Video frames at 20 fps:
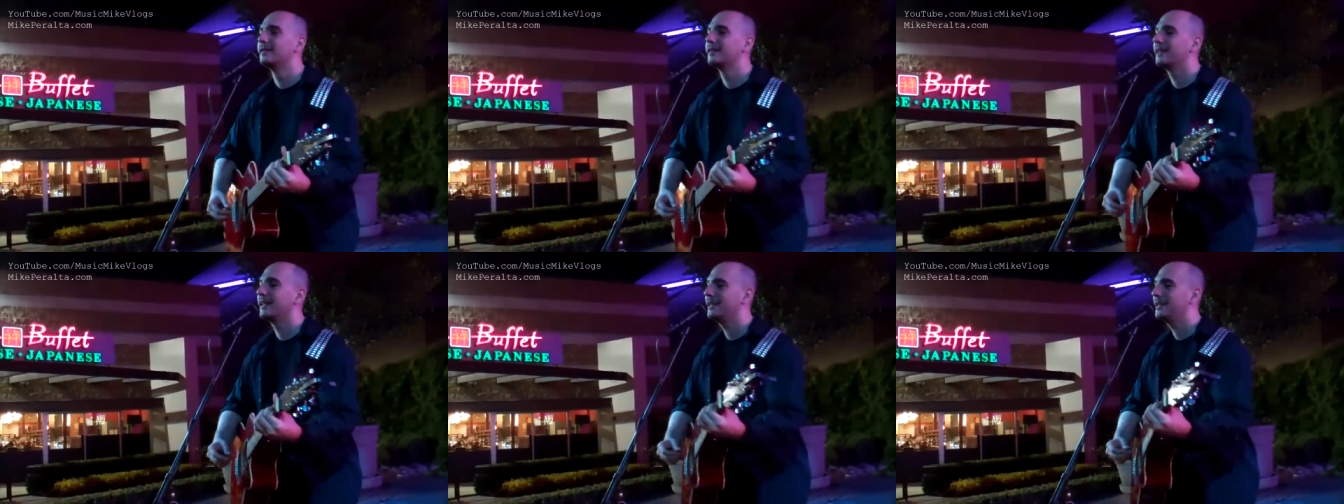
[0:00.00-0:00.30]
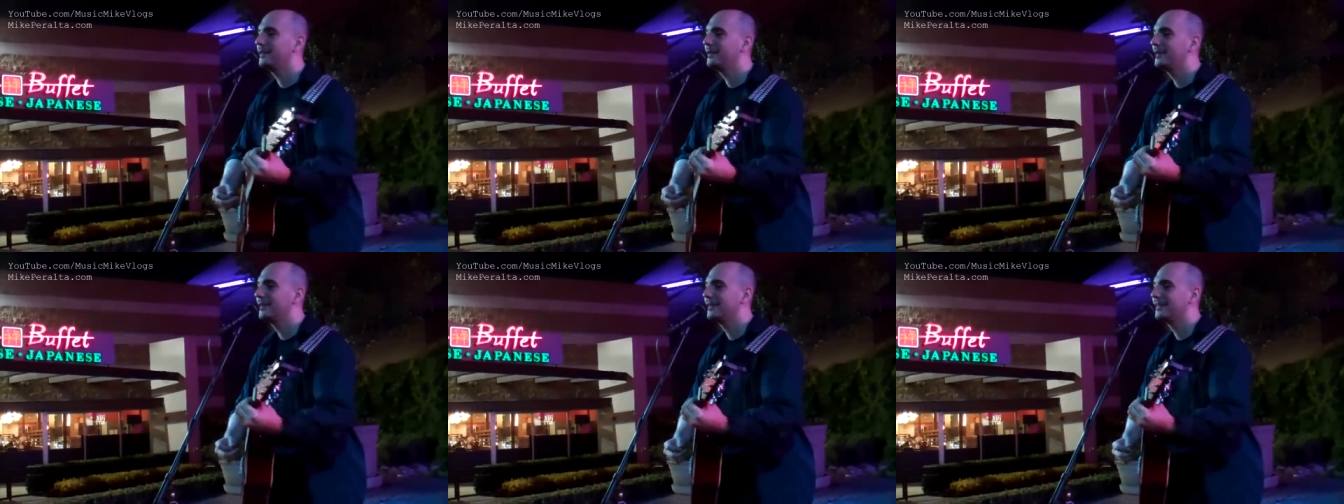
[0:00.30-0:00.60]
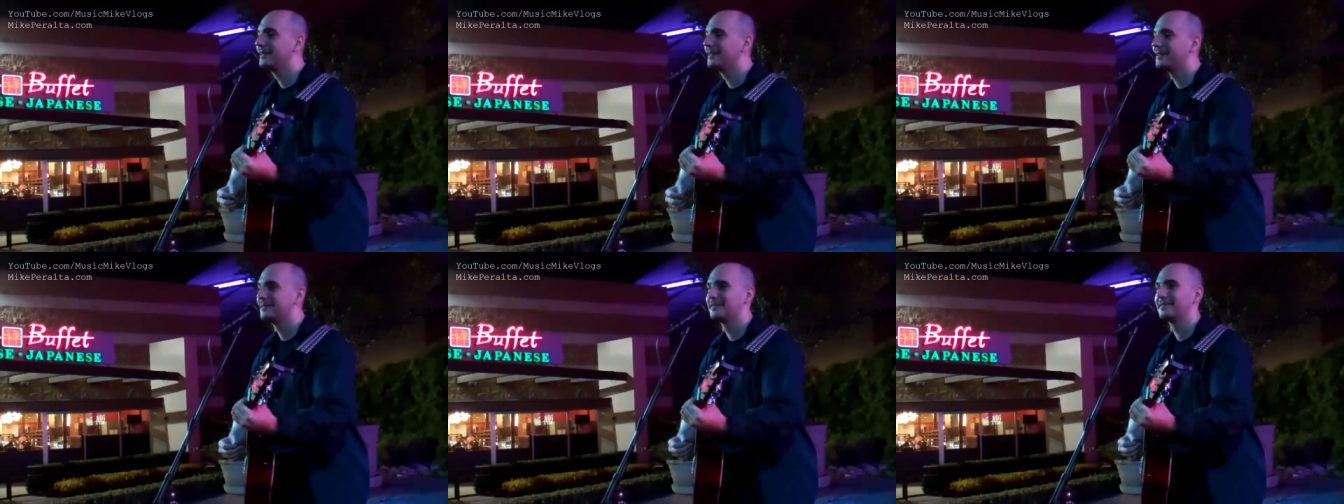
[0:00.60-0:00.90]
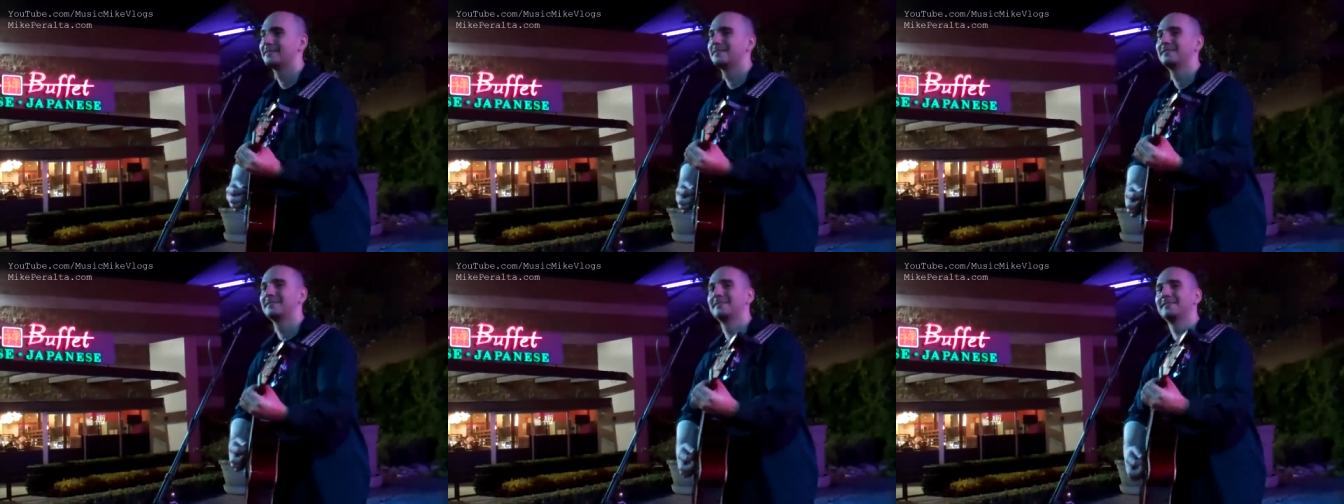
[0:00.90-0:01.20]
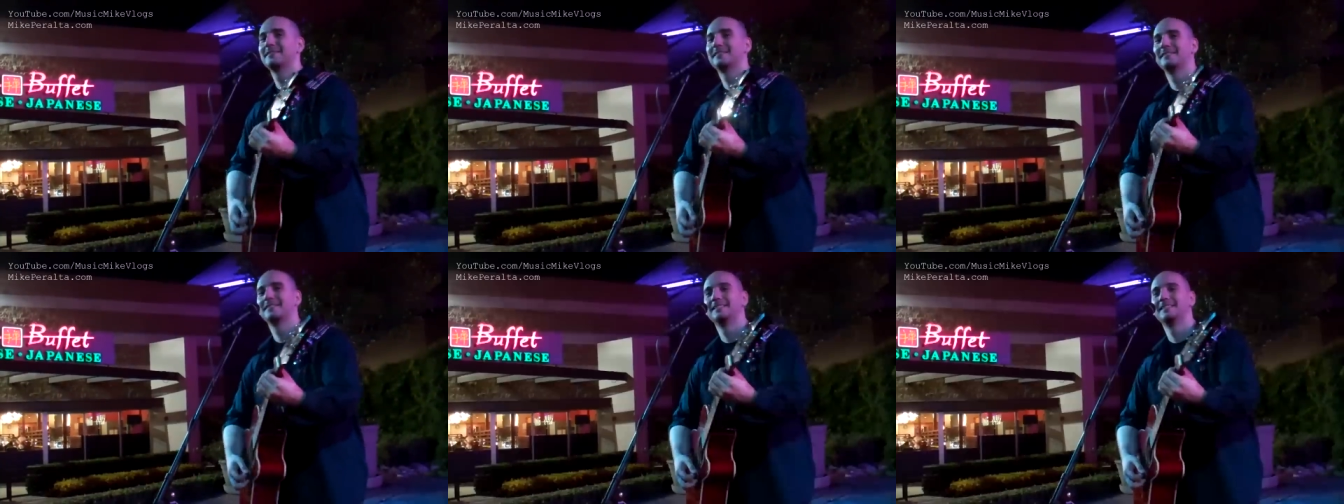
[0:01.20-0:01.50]
thank you.
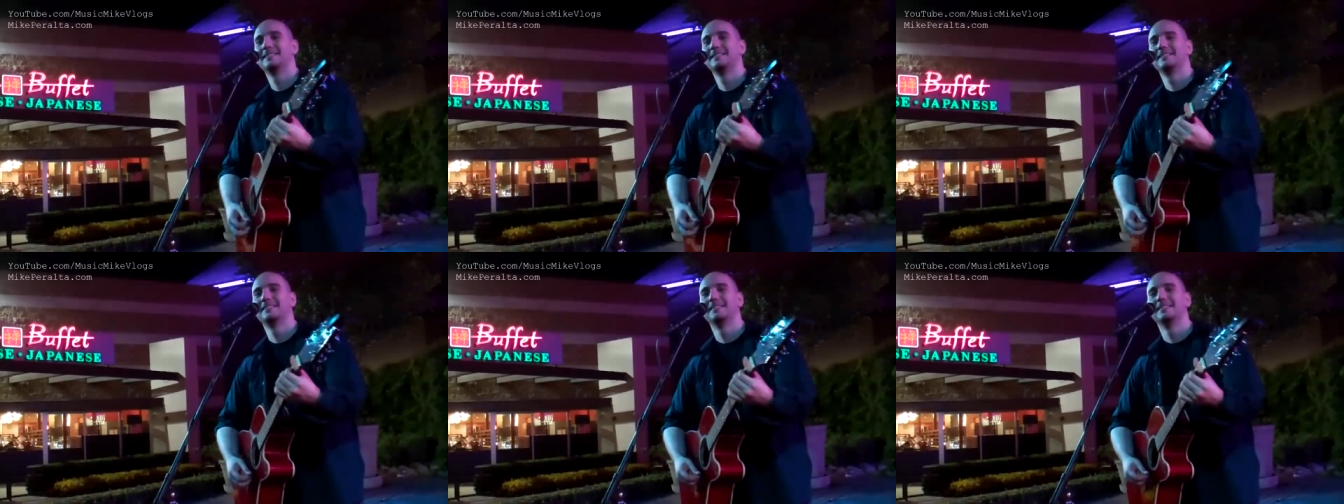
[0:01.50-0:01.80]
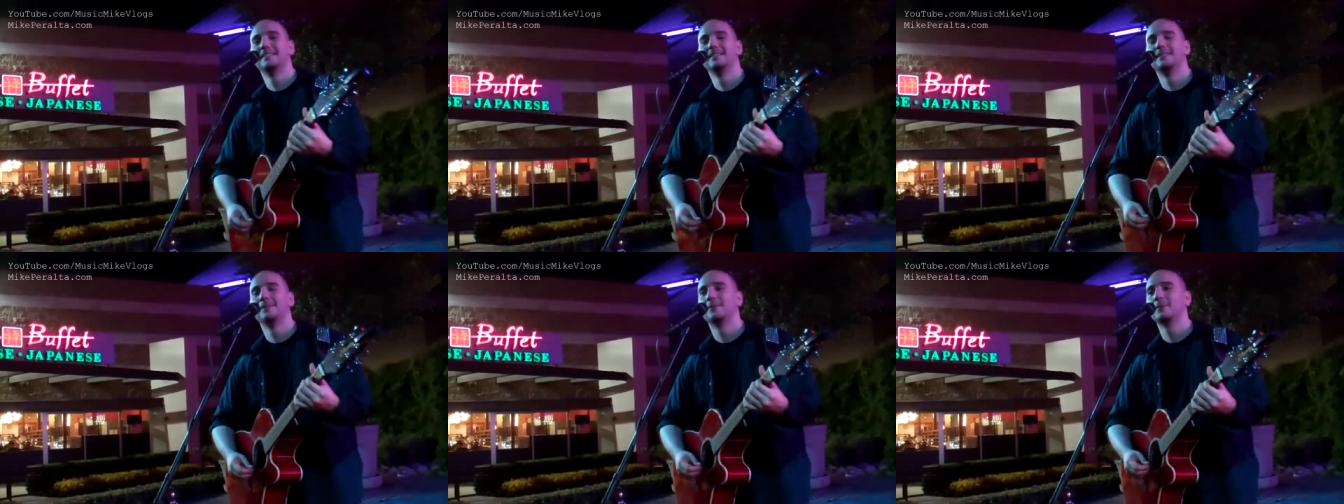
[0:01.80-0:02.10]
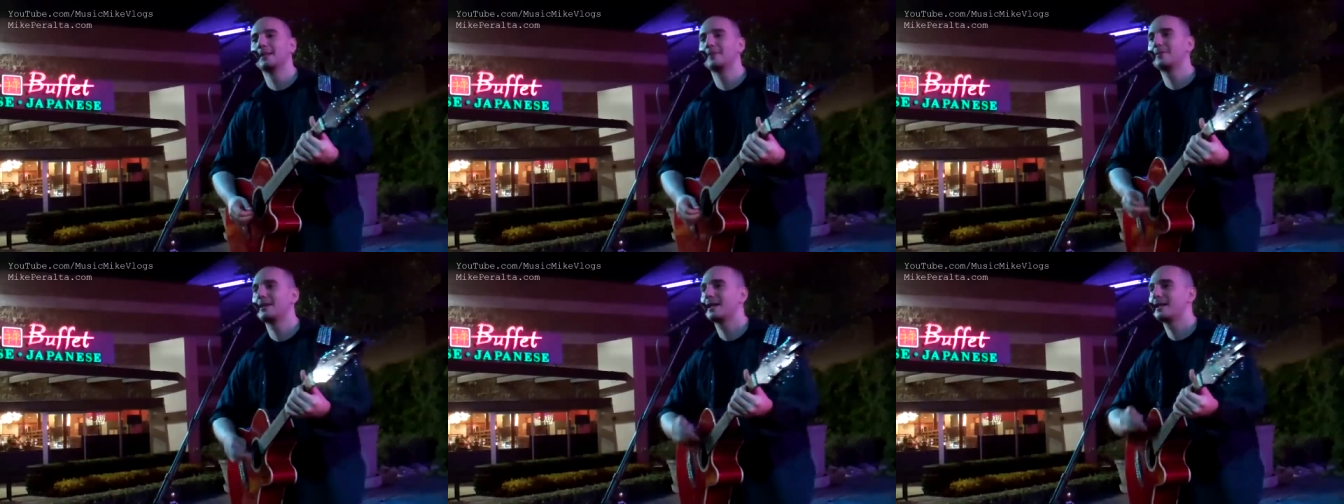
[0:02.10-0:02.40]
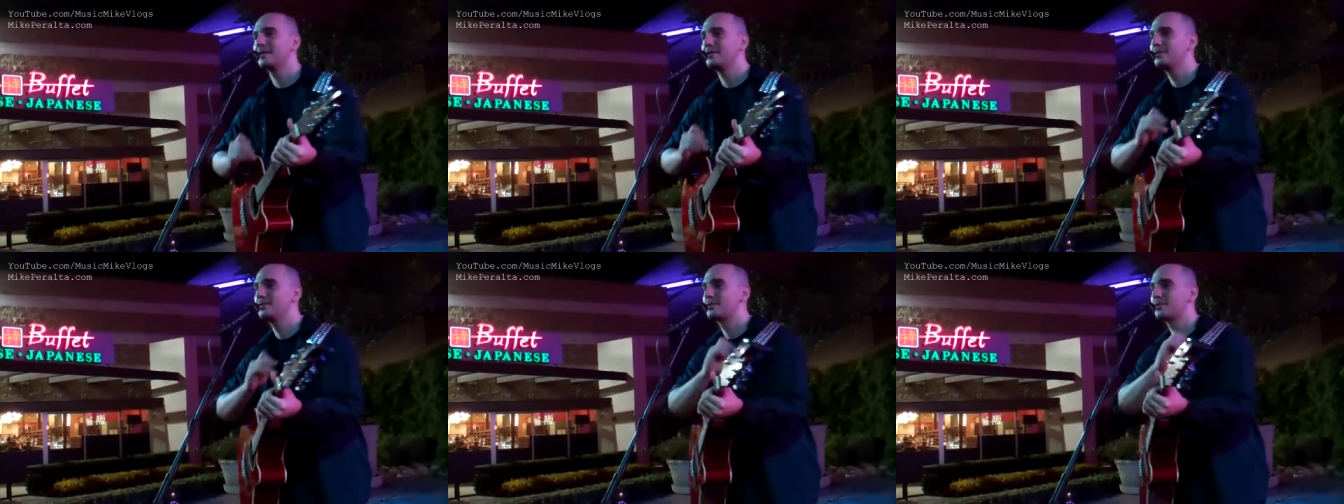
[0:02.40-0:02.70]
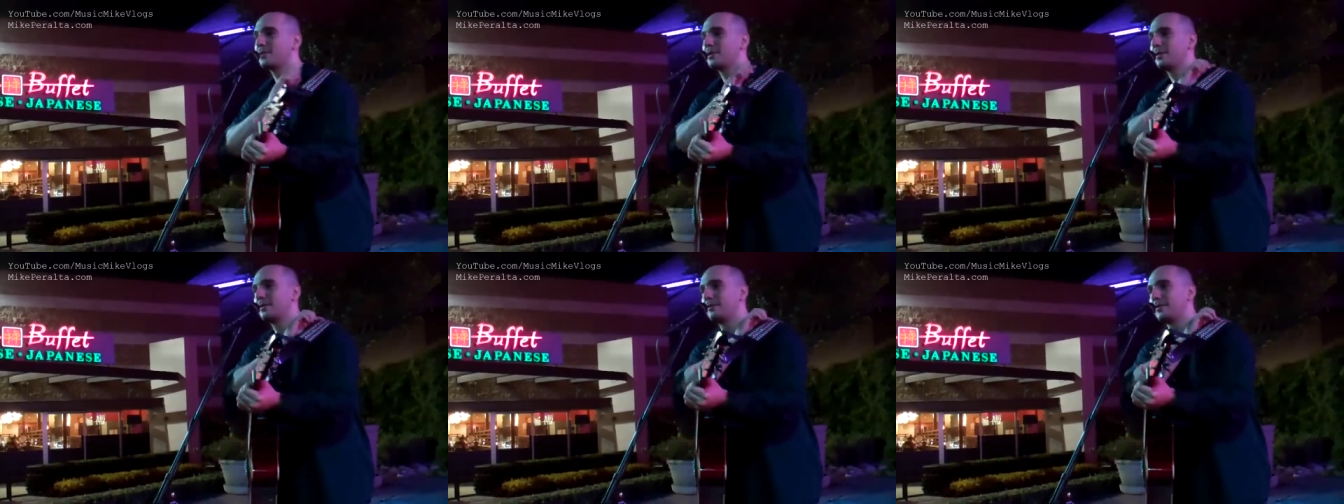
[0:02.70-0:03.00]
Well, I've got to do
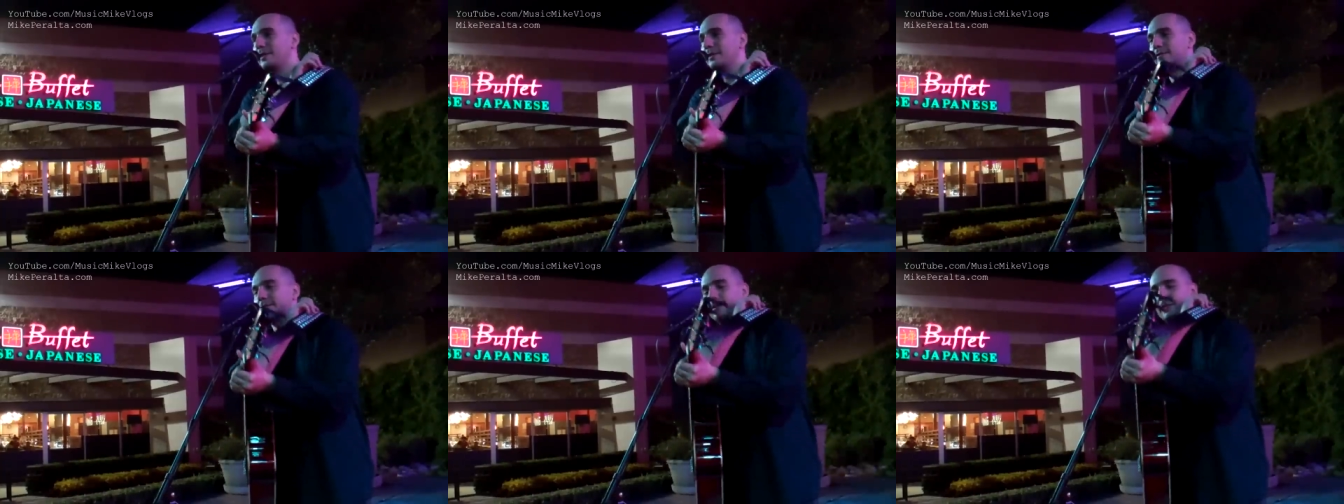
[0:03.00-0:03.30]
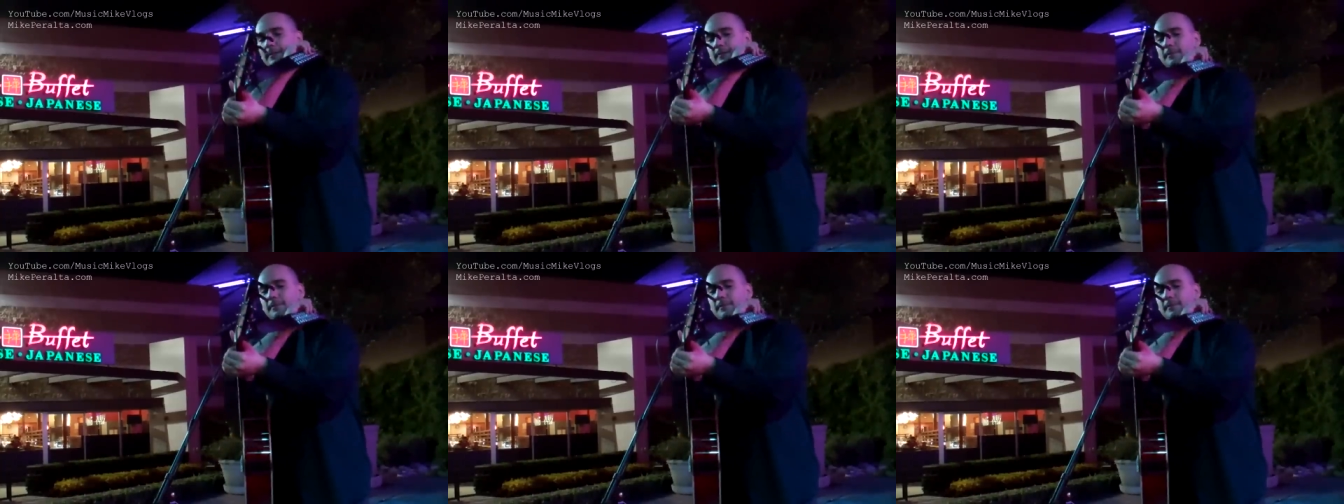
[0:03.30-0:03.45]
story forever.